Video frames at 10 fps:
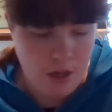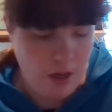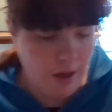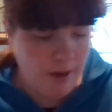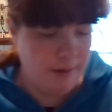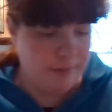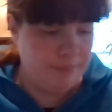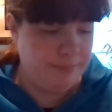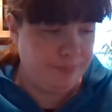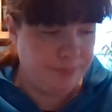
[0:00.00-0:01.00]

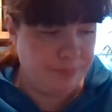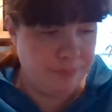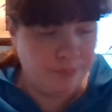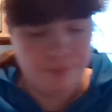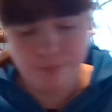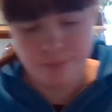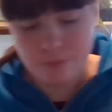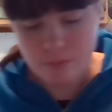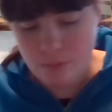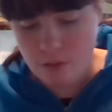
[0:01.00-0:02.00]
Um,
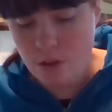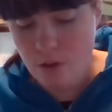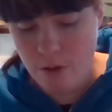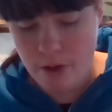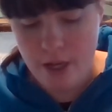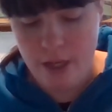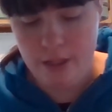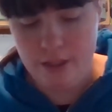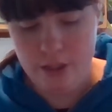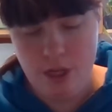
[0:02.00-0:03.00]
or any
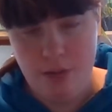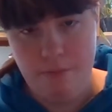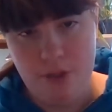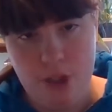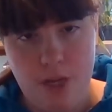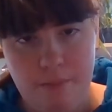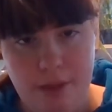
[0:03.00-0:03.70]
type of shape